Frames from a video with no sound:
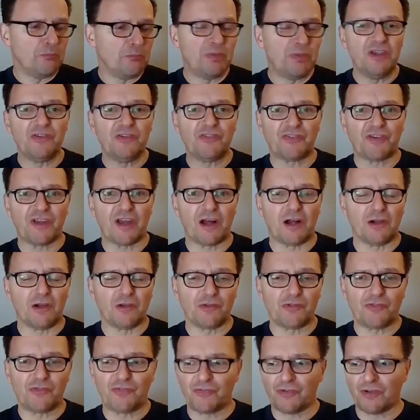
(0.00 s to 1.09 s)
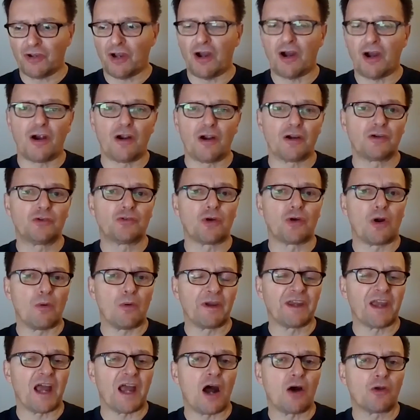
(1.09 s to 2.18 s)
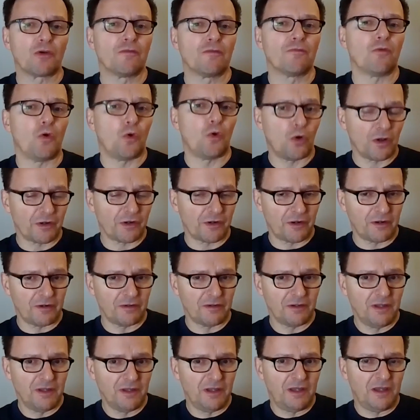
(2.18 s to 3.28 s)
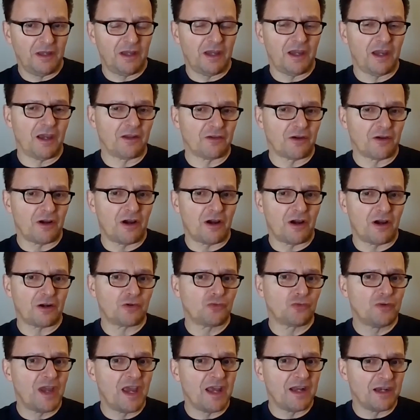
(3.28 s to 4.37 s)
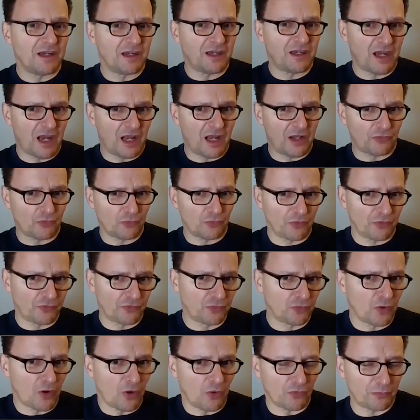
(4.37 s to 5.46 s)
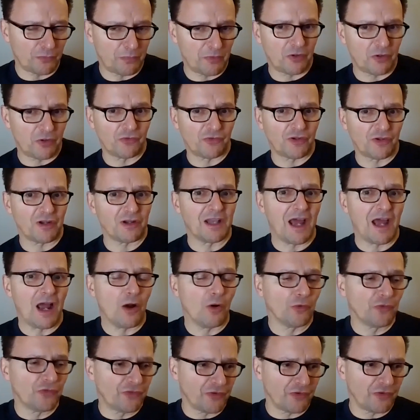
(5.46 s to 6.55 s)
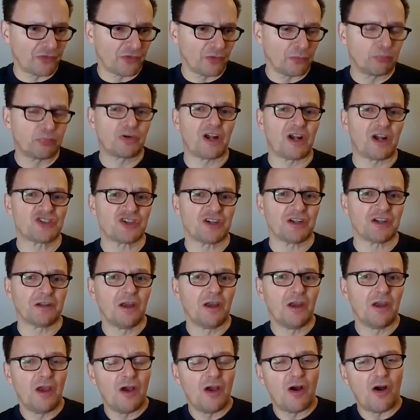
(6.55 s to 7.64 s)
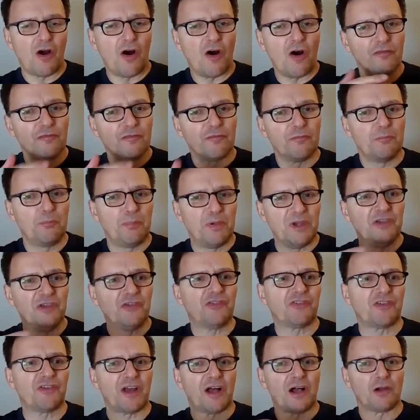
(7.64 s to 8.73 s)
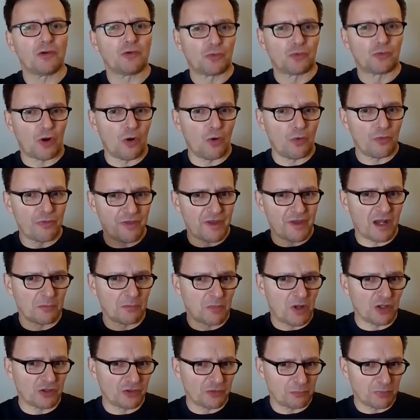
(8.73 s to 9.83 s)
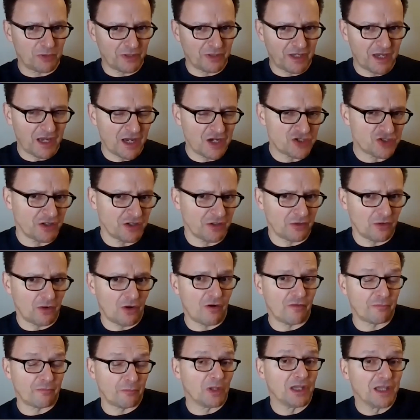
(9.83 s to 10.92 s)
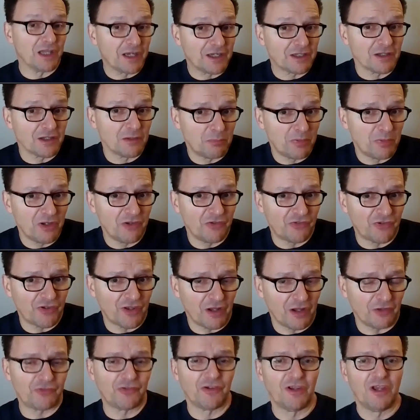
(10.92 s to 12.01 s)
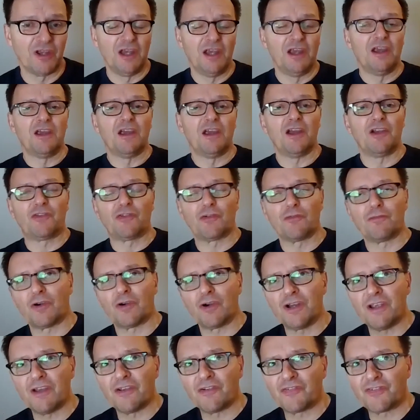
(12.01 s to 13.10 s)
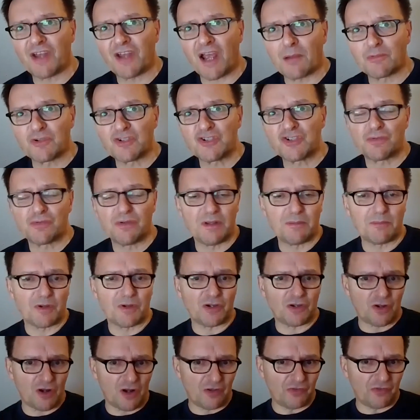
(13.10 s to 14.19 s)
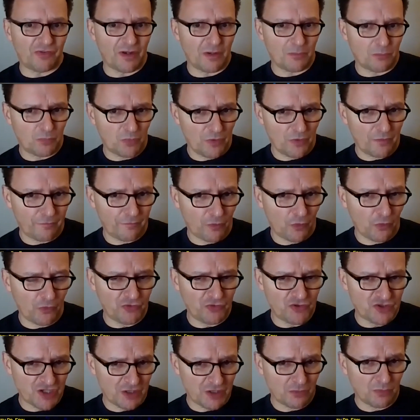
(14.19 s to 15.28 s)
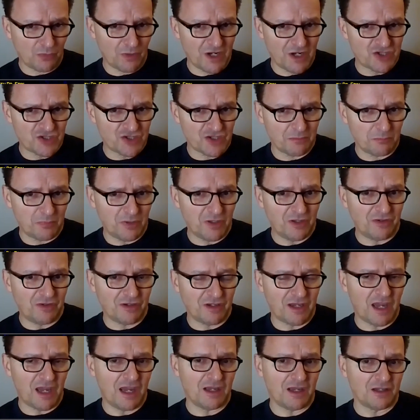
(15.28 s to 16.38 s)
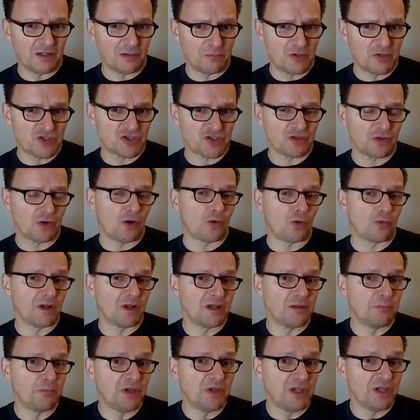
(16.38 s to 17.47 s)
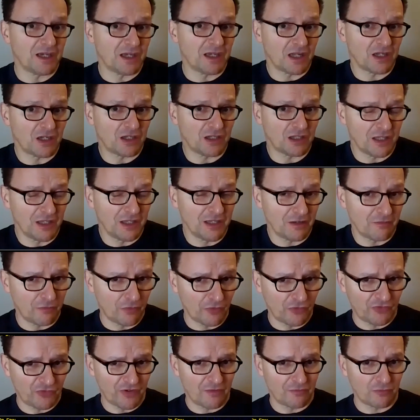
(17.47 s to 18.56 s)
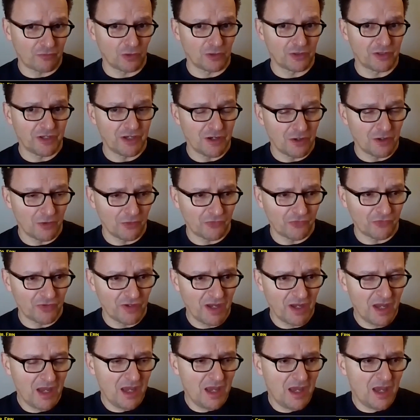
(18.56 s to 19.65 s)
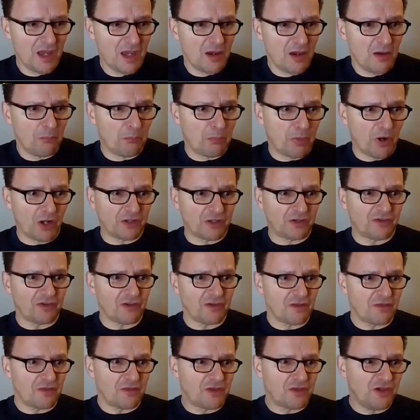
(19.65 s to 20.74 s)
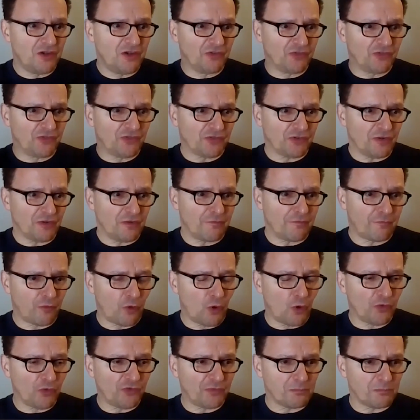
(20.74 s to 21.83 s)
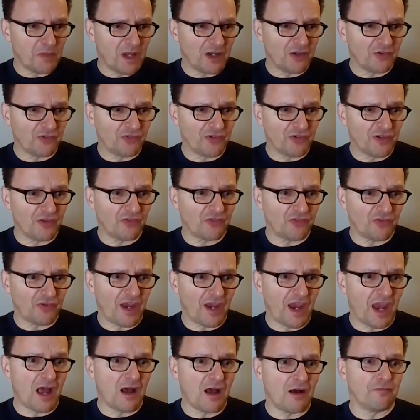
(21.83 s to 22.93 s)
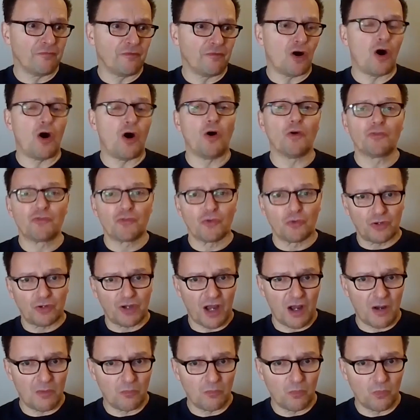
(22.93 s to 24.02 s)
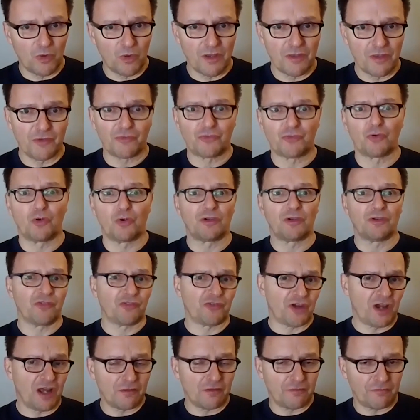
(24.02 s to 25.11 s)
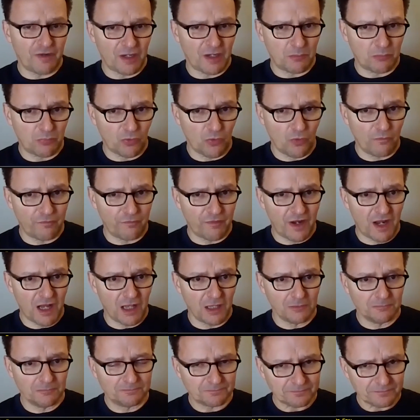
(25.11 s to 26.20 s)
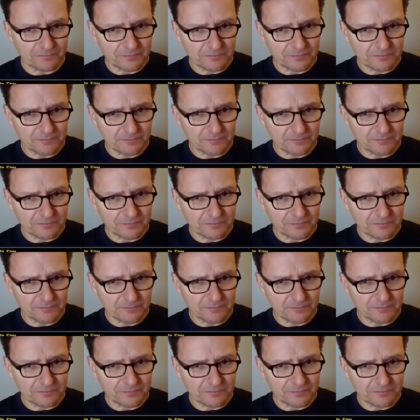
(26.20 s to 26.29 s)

B cells are growing out of order and are creating cancerous growth because it allows the suppression of B cell growth and multiplication of malignant B cells. It's a very established treatment concept with a first generation BTK inhibition already being in clinic for several years but these first medicines have also come with a certain side effect profile.